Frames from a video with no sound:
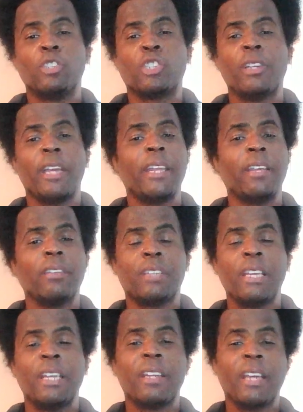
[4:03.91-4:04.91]
genetic
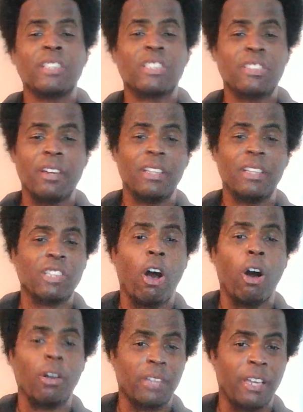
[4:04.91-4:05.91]
DNA studies
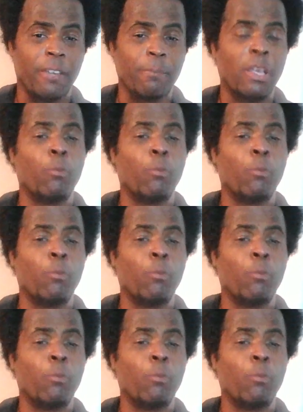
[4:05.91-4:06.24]
all day.